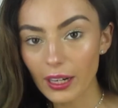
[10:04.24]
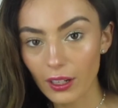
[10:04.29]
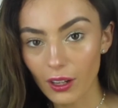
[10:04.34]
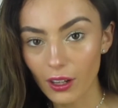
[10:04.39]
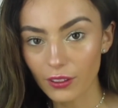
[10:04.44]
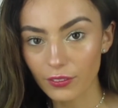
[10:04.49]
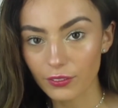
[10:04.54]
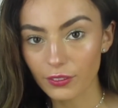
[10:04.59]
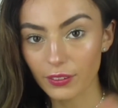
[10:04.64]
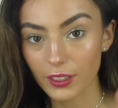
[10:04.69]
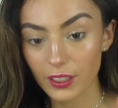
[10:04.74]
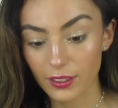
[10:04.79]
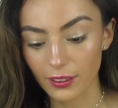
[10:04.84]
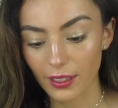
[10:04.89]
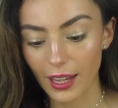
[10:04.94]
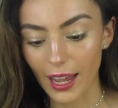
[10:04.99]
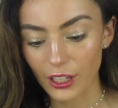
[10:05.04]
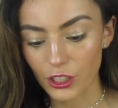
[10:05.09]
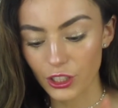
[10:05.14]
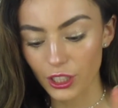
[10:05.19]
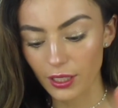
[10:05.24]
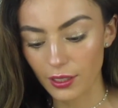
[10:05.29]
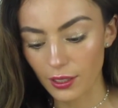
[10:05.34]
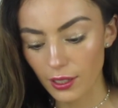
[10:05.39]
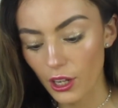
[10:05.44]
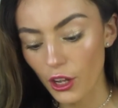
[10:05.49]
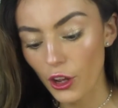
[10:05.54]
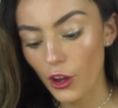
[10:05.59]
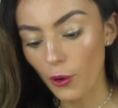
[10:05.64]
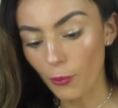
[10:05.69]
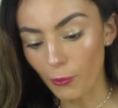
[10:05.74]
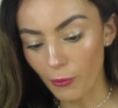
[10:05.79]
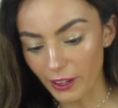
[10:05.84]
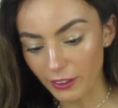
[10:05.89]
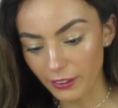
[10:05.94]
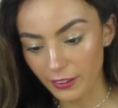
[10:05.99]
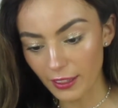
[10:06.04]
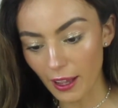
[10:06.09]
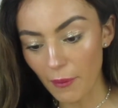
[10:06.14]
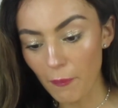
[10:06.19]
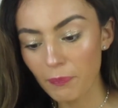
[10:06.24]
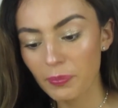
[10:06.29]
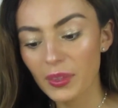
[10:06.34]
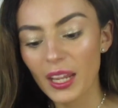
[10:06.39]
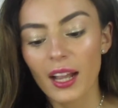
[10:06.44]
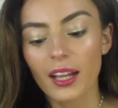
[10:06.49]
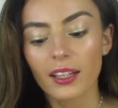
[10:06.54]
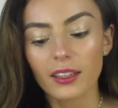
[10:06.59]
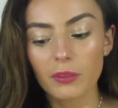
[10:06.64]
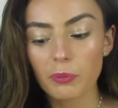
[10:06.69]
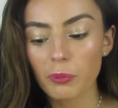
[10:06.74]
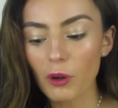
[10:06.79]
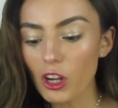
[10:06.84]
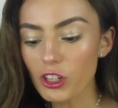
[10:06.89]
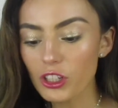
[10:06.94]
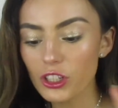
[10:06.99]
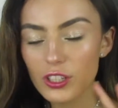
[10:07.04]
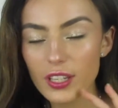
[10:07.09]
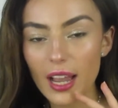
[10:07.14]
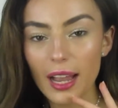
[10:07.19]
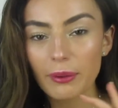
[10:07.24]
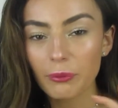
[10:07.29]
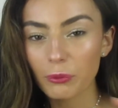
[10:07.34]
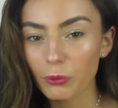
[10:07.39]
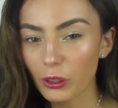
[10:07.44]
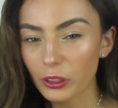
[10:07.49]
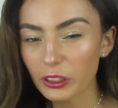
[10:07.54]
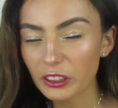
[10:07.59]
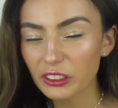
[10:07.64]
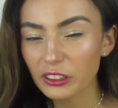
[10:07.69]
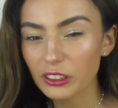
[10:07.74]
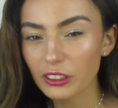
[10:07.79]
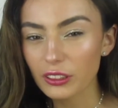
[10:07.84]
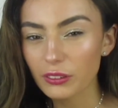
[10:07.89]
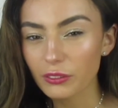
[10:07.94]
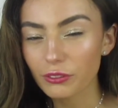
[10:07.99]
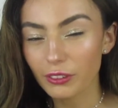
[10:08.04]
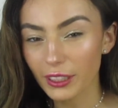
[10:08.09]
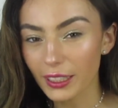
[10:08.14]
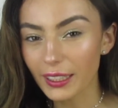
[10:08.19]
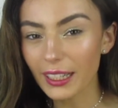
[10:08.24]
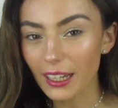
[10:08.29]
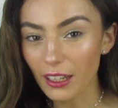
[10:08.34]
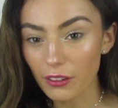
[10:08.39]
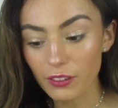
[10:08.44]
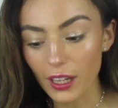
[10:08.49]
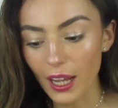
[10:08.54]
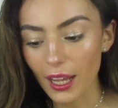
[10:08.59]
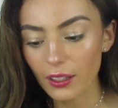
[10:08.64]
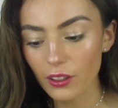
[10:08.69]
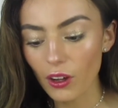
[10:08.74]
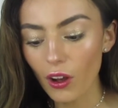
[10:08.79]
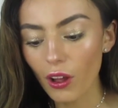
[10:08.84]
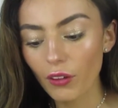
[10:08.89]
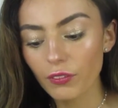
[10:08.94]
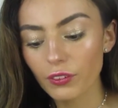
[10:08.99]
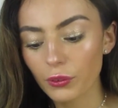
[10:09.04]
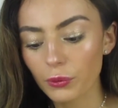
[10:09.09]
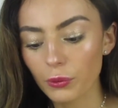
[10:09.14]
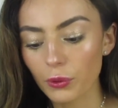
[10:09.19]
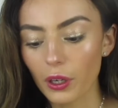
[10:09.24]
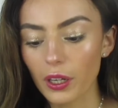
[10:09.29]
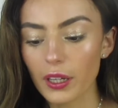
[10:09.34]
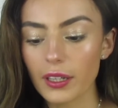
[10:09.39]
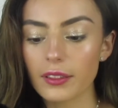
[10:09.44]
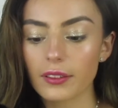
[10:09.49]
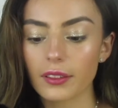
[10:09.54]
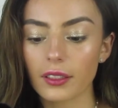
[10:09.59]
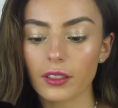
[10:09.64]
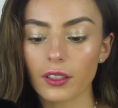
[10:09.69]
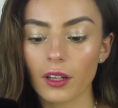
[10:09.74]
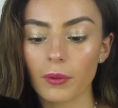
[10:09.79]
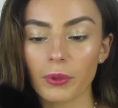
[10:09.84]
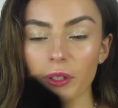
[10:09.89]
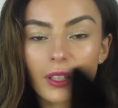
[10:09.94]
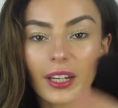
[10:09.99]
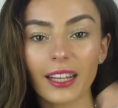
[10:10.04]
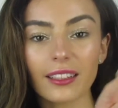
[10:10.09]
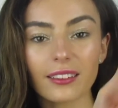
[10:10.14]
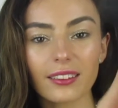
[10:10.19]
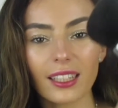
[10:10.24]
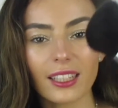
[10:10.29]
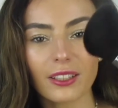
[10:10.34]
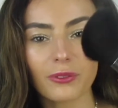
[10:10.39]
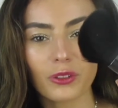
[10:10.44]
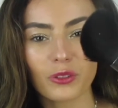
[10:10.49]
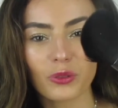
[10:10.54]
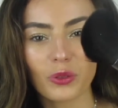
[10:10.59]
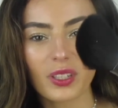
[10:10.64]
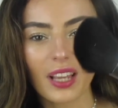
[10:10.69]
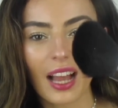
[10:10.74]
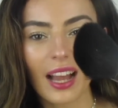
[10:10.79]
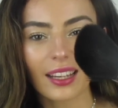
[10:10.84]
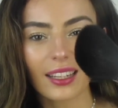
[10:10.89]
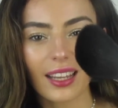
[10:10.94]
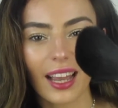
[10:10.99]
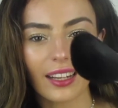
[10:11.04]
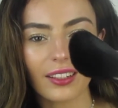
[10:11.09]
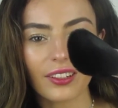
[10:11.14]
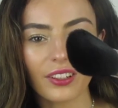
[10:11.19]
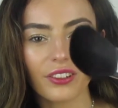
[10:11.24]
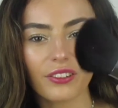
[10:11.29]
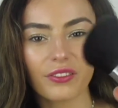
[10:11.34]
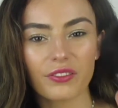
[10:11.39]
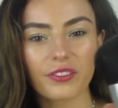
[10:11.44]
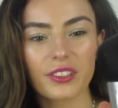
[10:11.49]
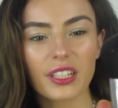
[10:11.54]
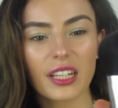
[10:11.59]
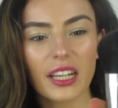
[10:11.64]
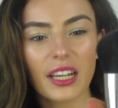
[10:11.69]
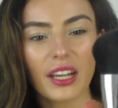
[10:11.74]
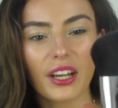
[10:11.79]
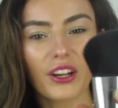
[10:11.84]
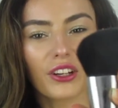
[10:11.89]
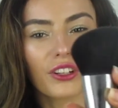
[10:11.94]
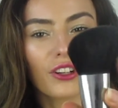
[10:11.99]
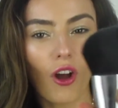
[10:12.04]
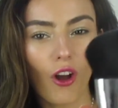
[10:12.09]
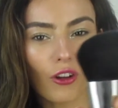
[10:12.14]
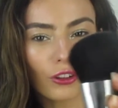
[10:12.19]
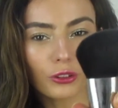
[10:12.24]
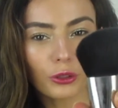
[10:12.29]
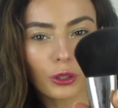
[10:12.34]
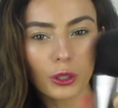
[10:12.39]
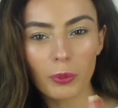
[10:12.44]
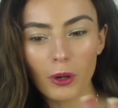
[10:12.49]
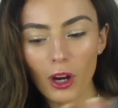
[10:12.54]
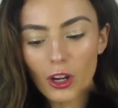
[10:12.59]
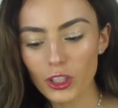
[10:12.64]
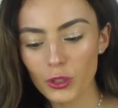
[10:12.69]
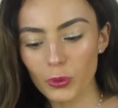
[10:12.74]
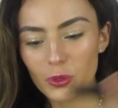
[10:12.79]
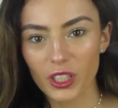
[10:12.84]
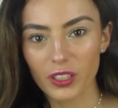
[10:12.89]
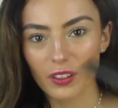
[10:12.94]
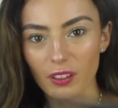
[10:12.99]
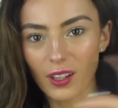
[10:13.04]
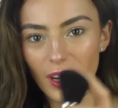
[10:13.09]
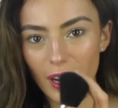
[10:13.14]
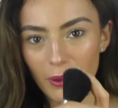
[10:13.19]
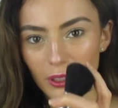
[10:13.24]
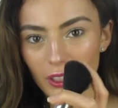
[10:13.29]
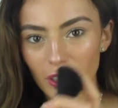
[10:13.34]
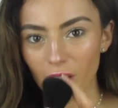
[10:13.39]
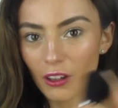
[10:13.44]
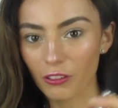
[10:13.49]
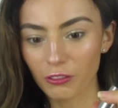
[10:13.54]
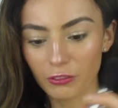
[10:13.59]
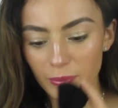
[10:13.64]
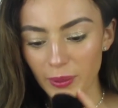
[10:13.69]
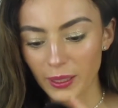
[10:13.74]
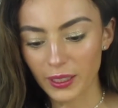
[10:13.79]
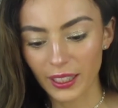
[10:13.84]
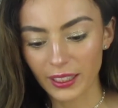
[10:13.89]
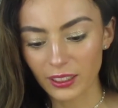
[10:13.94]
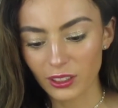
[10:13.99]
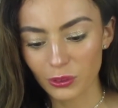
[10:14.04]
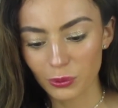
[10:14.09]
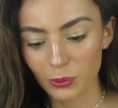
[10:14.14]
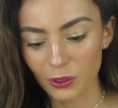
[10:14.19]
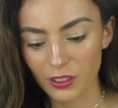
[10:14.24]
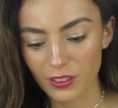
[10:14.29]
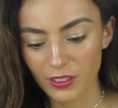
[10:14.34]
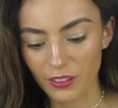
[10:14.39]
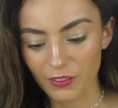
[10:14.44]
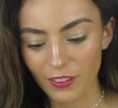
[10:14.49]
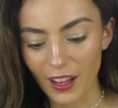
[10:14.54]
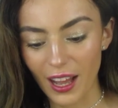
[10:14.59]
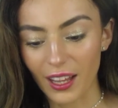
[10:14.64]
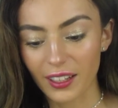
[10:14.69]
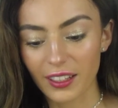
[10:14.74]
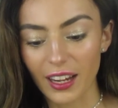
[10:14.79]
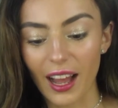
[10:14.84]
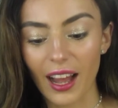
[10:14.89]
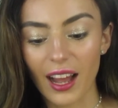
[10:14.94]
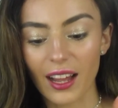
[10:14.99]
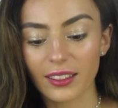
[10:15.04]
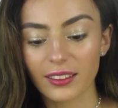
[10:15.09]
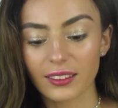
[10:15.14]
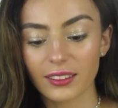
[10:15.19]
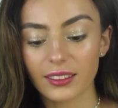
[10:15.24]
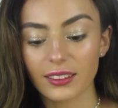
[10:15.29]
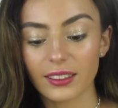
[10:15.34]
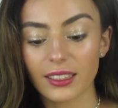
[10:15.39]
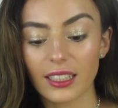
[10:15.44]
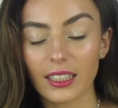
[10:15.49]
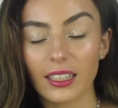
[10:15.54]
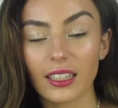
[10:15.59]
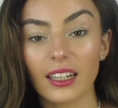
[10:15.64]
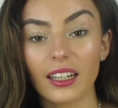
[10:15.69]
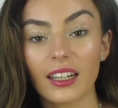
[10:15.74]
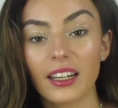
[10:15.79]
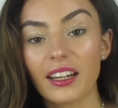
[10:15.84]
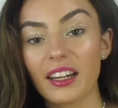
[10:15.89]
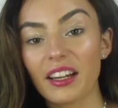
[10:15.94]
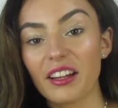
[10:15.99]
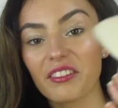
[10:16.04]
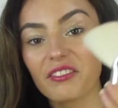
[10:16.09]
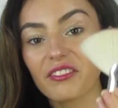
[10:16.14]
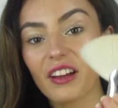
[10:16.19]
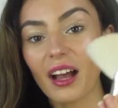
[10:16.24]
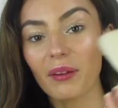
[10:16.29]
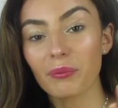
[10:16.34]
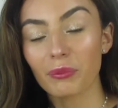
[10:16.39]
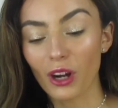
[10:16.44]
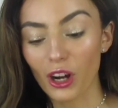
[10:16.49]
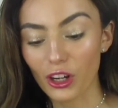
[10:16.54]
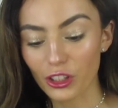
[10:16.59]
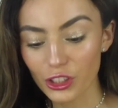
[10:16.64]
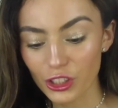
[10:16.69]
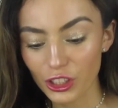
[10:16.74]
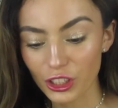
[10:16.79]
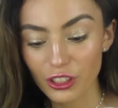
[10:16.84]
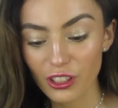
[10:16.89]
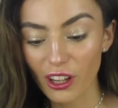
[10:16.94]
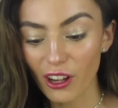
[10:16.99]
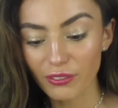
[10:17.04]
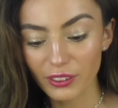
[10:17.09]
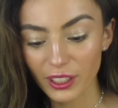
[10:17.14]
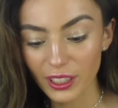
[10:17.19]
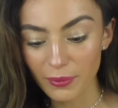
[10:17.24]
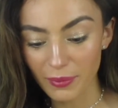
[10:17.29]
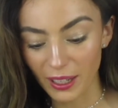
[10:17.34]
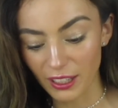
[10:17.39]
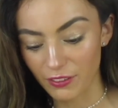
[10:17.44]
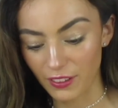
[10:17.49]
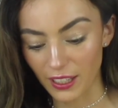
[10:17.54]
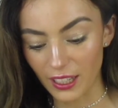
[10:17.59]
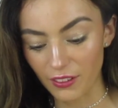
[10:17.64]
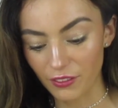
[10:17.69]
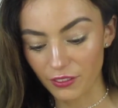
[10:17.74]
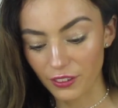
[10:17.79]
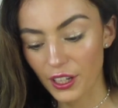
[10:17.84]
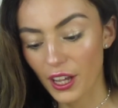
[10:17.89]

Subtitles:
a lot of selection with them. The brushes I weren't really a fan of was number 19, which was that kind of contour brush, which I thought I would love, but I just wasn't a fan, and the fan brush, not really my fave.